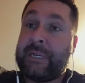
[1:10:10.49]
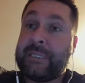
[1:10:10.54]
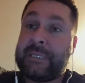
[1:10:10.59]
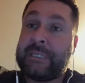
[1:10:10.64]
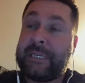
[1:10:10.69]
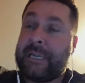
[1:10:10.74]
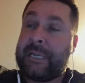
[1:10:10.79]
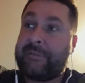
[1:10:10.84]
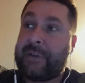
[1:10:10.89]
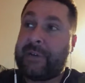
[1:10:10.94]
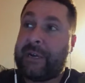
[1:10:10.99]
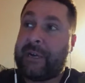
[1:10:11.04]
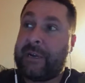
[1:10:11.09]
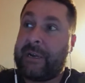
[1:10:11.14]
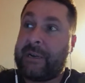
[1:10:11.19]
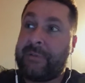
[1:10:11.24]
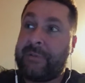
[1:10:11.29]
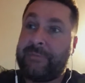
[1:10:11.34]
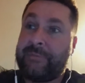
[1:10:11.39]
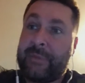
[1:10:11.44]
And I've got a
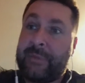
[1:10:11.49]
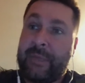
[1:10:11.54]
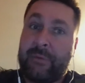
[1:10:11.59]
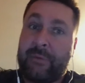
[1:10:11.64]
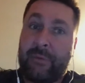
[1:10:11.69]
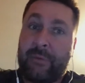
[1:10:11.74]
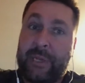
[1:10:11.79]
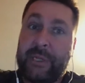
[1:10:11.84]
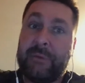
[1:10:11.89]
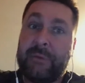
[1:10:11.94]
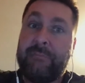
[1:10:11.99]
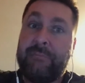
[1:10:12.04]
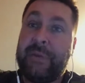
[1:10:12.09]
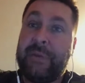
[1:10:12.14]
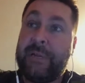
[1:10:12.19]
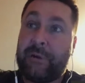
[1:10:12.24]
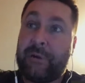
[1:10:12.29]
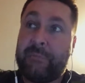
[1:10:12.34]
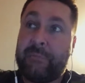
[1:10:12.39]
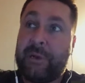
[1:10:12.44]
really good inner
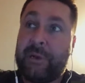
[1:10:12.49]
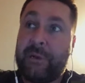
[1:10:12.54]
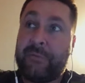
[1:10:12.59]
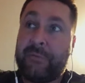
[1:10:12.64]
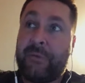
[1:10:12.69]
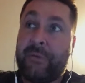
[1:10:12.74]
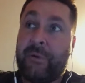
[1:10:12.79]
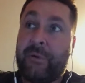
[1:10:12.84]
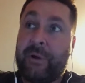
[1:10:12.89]
belt for it,